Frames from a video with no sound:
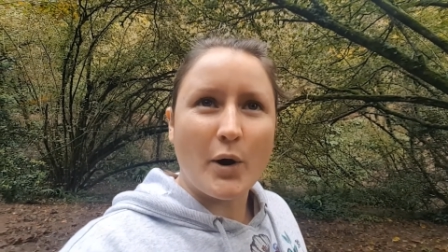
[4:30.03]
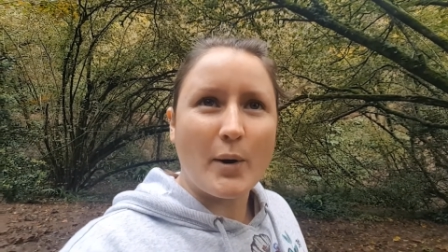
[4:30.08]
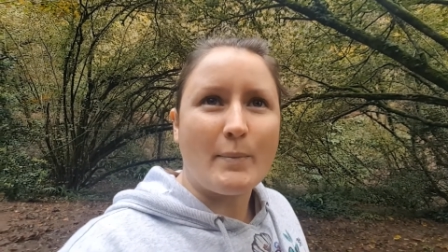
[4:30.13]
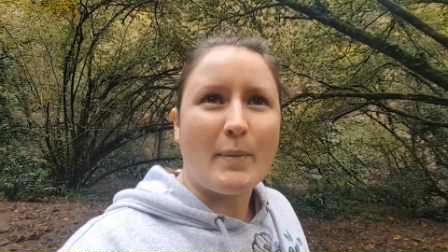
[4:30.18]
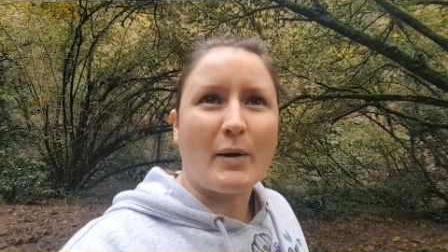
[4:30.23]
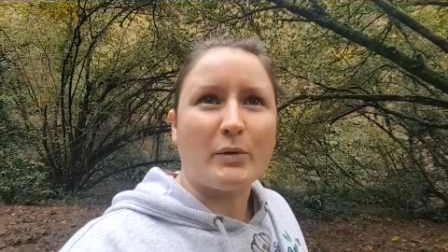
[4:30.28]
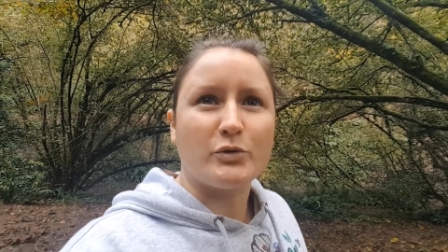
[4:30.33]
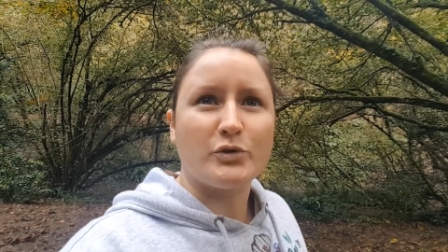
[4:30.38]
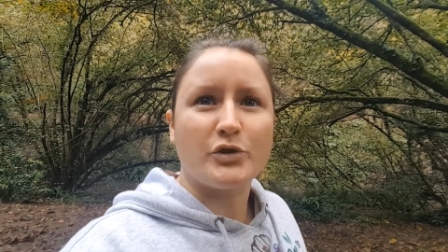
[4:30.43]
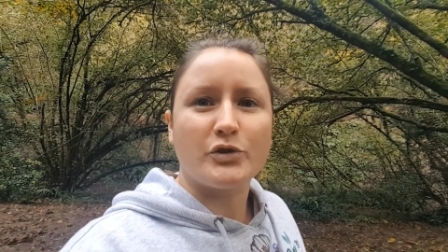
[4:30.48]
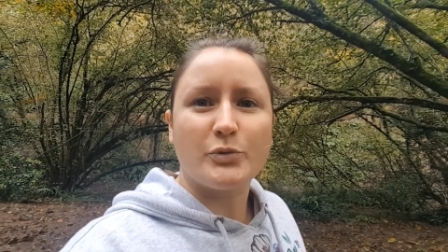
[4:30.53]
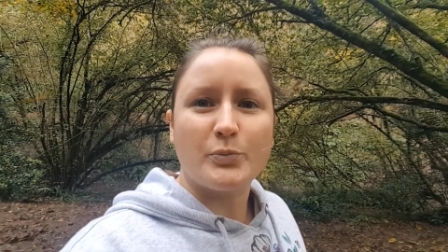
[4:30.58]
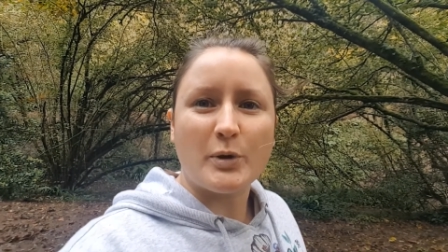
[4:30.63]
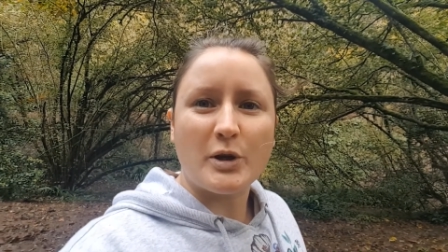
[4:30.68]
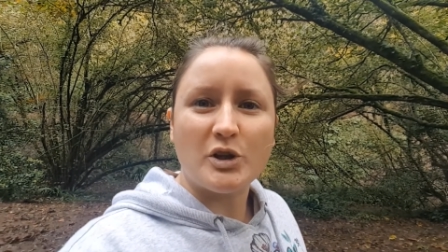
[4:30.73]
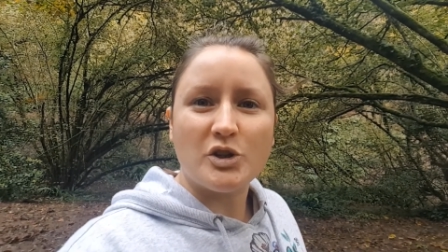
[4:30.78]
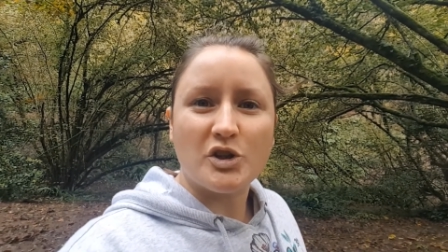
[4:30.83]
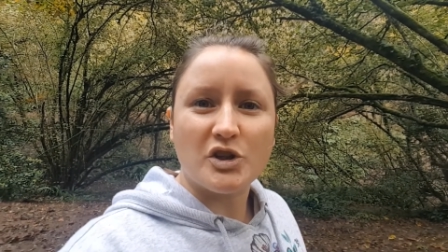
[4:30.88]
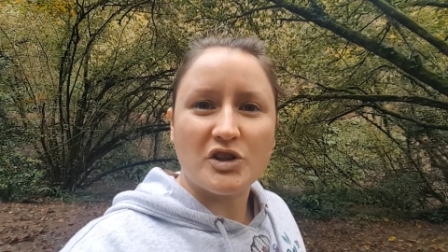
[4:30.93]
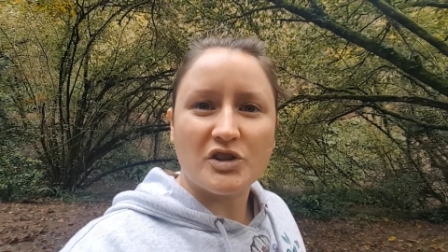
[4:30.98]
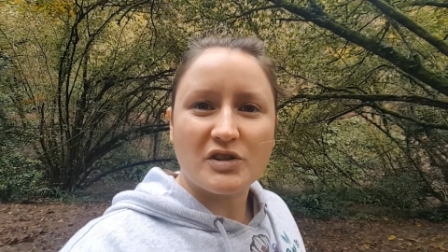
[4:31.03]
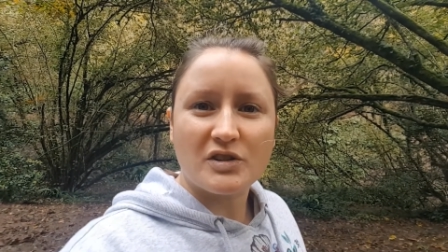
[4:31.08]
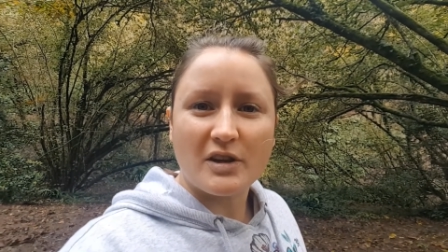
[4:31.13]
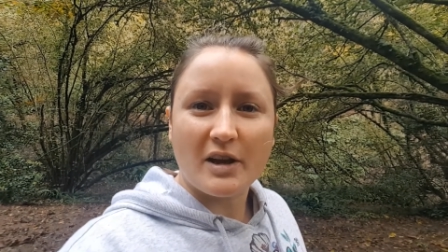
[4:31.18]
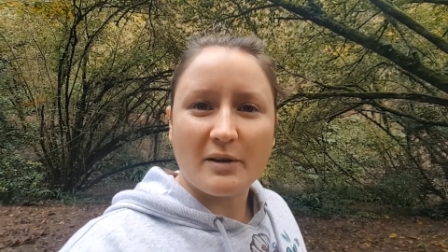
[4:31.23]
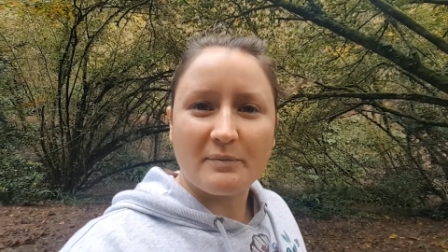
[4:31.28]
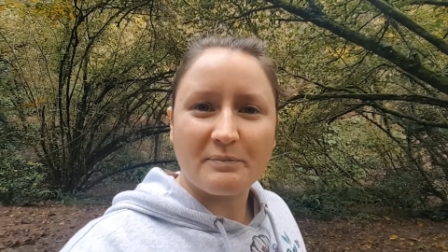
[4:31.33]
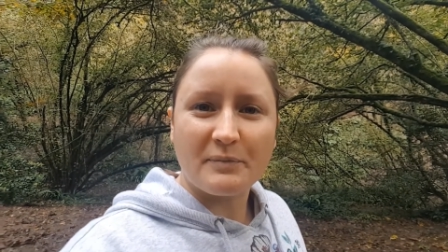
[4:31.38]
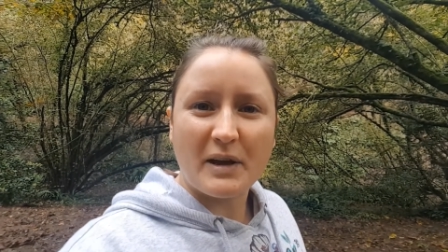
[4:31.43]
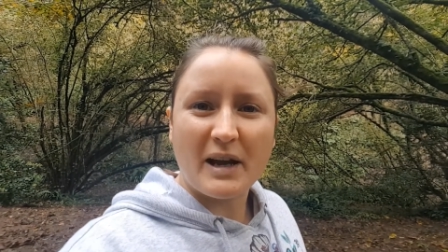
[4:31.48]
amounts of species
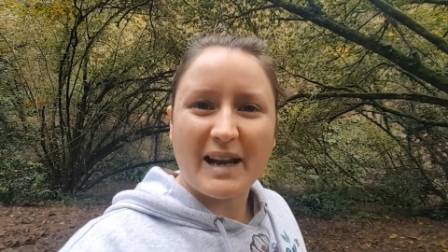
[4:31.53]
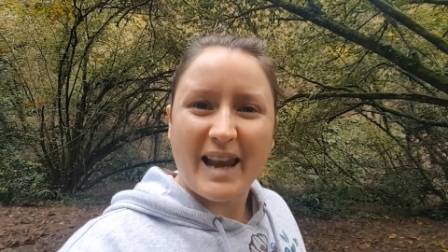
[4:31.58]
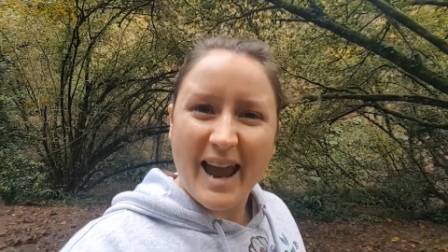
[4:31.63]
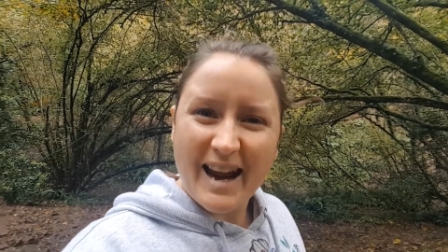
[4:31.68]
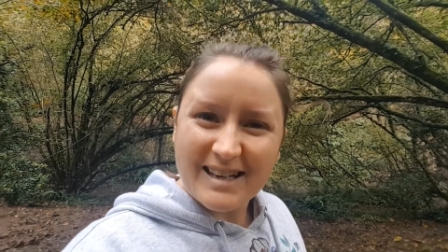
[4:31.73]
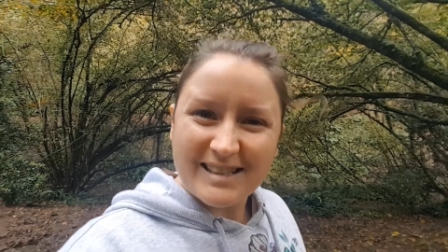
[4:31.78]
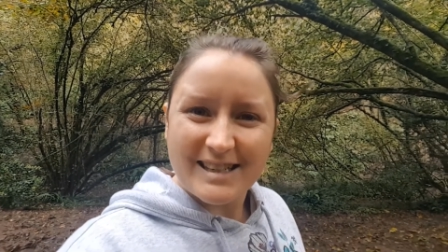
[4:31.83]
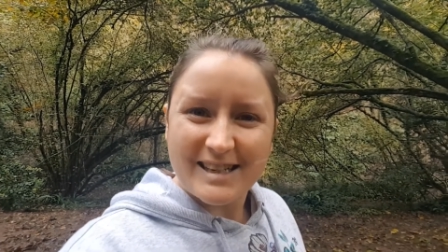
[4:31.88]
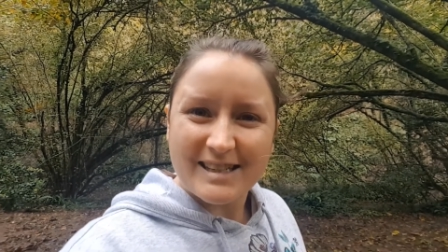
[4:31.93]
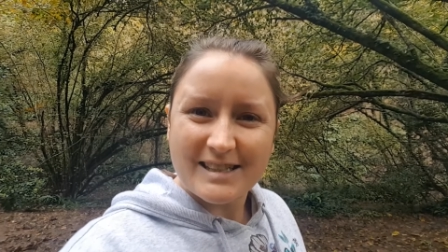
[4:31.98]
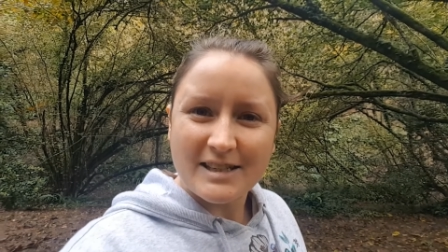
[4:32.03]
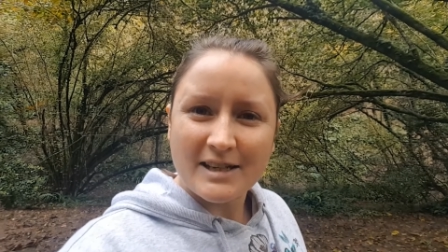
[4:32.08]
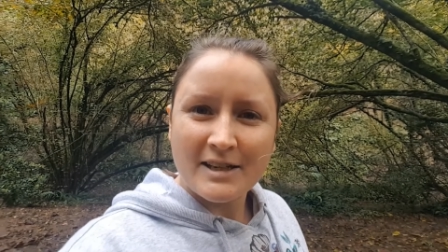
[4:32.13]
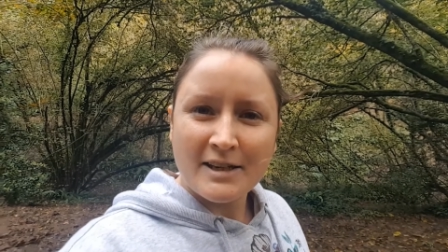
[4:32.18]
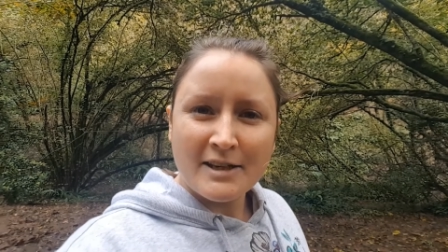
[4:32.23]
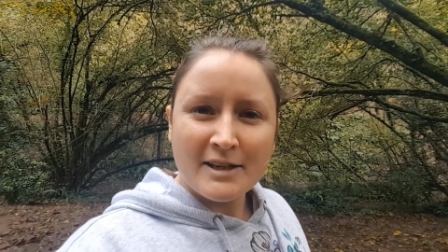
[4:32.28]
collected.